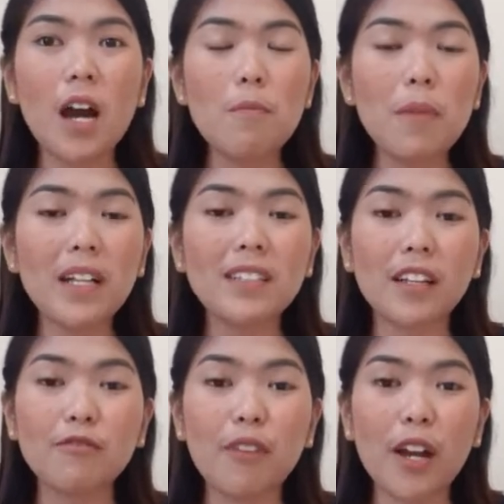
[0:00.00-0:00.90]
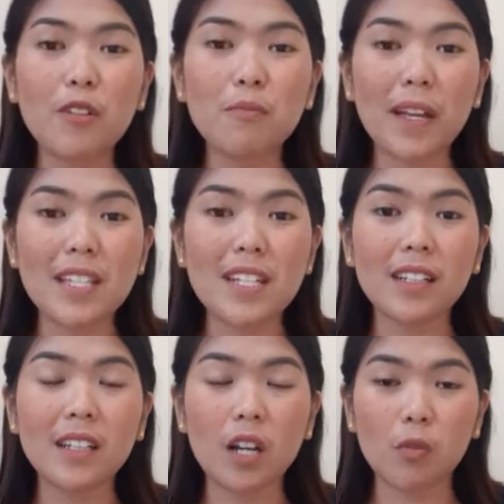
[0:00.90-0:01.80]
upon the
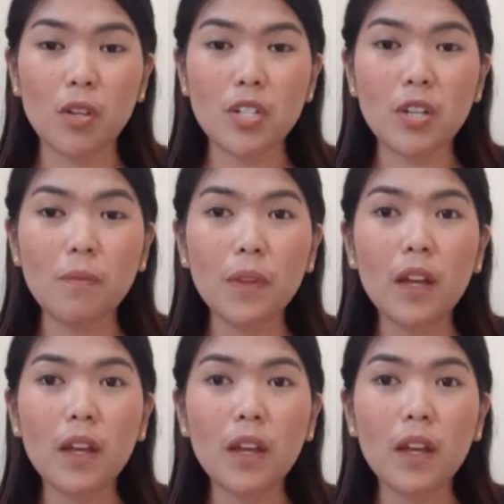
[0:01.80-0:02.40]
environmental language.